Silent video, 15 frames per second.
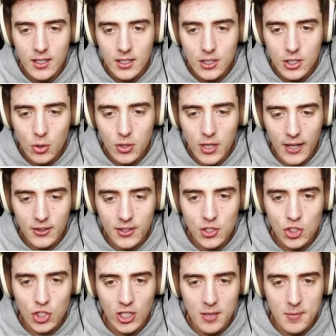You got this,
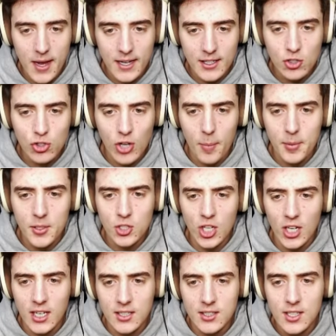Chicken Man. He's dropping
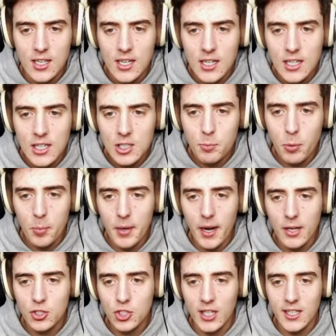chickens. He's pooping
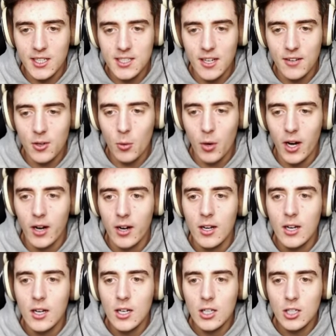out chickens everywhere.
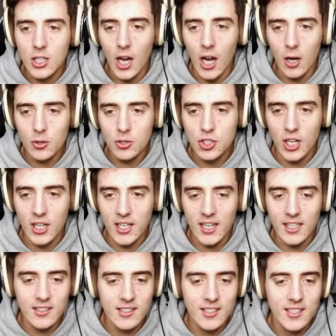Go,
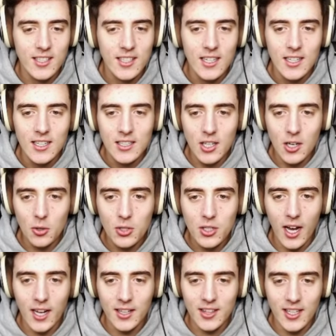chickens. You
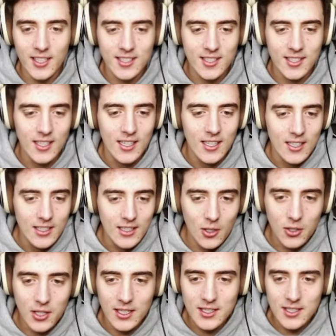got this. You
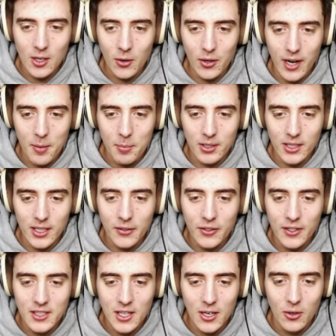can do it. I believe
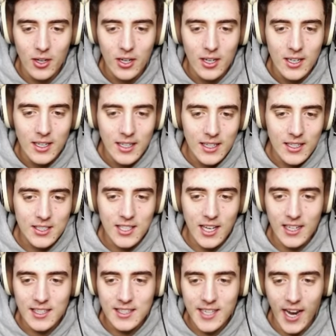in you. He's
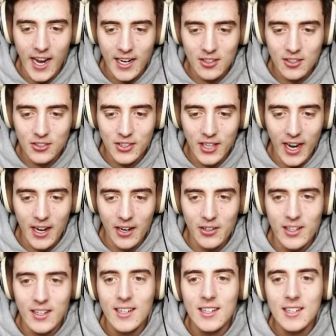getting tackled
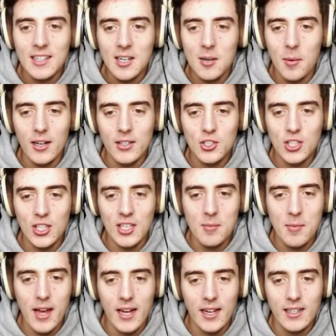down. Come on, Chicken
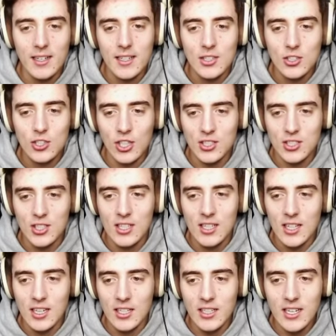Man. Just
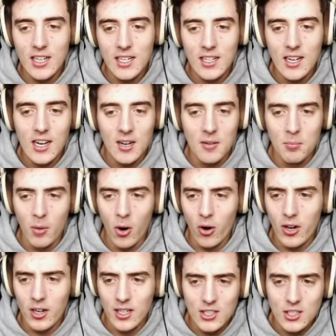need
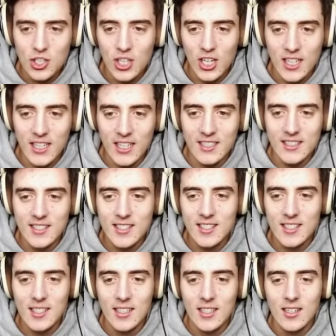more chickens.
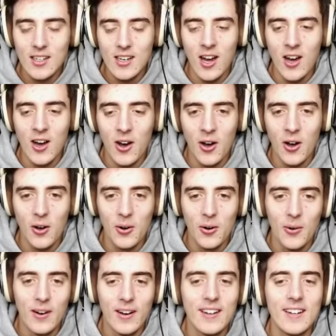
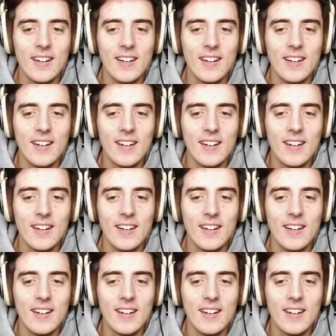No.